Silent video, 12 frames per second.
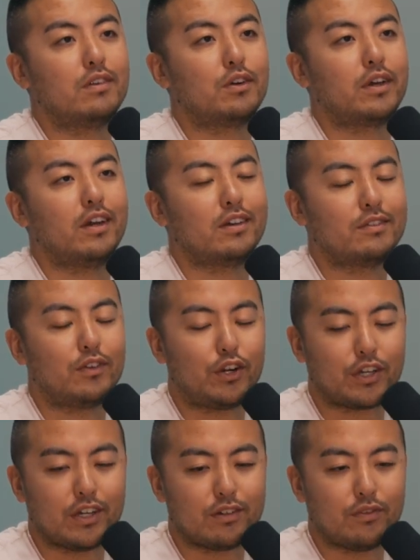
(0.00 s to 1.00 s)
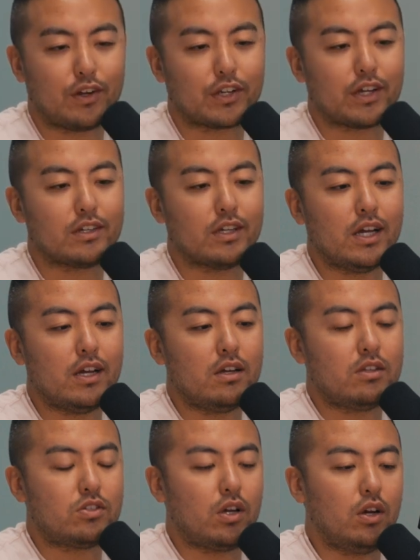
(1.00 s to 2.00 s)
Okay, yeah. Very good, very good.
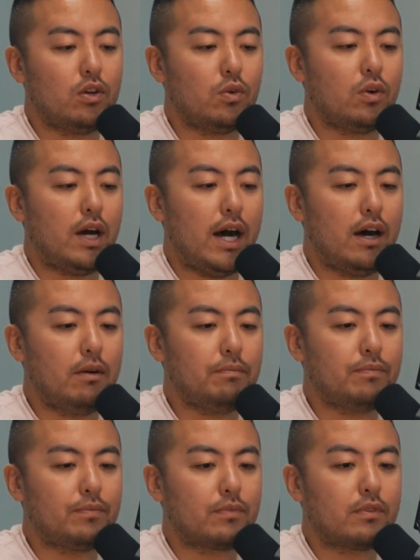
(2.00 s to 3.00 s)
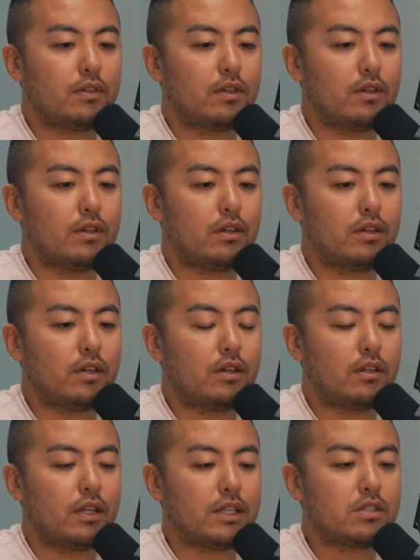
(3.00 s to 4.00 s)
So
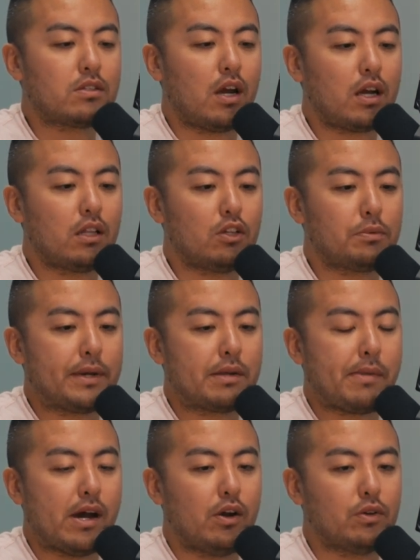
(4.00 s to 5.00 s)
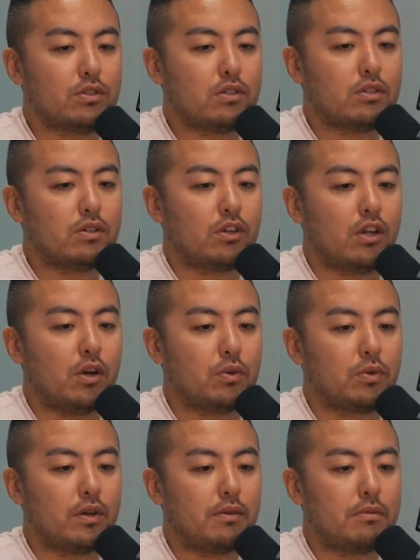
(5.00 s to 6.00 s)
let's talk a little bit about, you know,
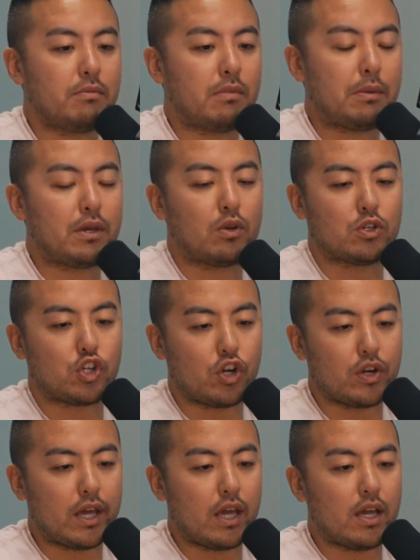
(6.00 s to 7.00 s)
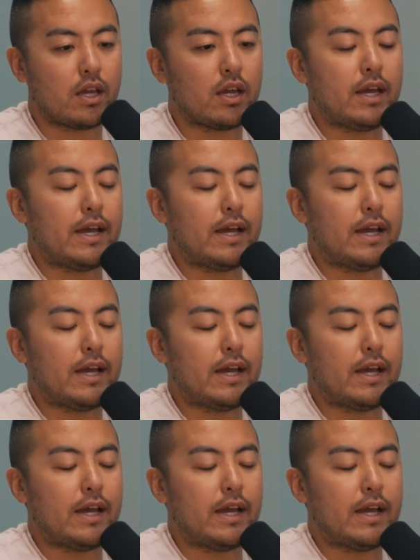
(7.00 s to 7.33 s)
maybe your journey.